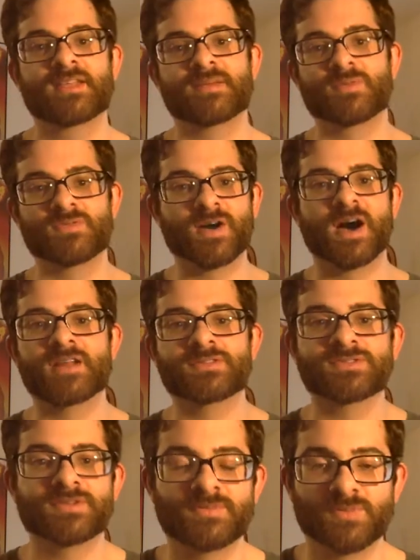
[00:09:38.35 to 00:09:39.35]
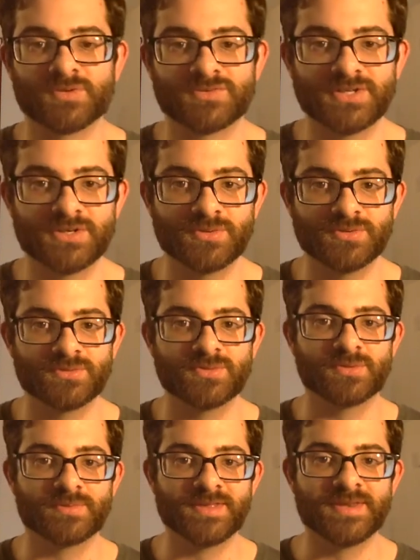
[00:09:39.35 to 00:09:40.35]
Move on, and we'll see who
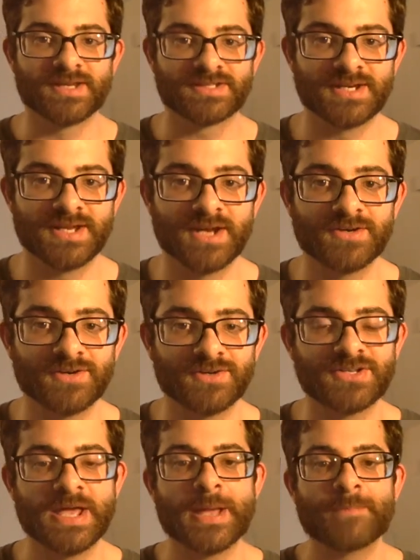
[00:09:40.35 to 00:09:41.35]
will be the next contenders.